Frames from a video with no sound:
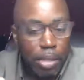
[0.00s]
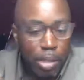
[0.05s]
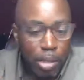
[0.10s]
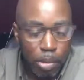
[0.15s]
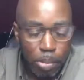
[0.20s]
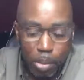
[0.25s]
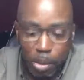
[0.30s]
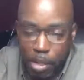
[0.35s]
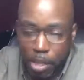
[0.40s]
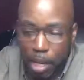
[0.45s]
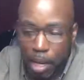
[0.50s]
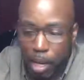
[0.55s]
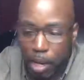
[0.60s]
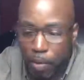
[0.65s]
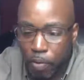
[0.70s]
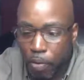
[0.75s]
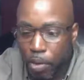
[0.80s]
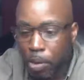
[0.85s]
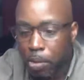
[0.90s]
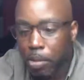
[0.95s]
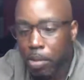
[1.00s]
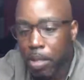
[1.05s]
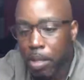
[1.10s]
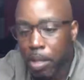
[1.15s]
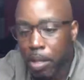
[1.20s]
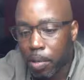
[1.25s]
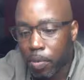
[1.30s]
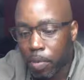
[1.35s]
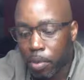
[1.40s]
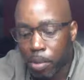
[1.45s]
So put your headphones
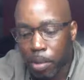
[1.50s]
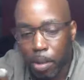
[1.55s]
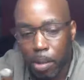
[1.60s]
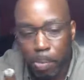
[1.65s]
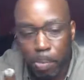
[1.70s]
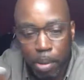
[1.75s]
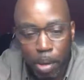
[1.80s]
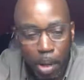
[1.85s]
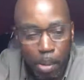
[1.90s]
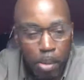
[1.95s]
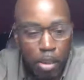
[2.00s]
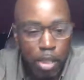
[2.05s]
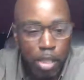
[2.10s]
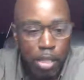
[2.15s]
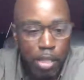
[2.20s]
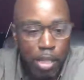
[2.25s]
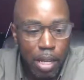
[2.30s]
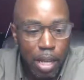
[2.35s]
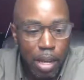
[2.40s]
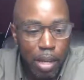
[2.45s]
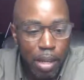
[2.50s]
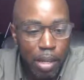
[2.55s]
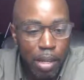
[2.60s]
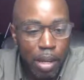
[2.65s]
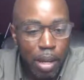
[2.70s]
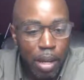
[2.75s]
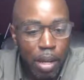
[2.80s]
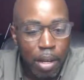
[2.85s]
in if you're in a public setting,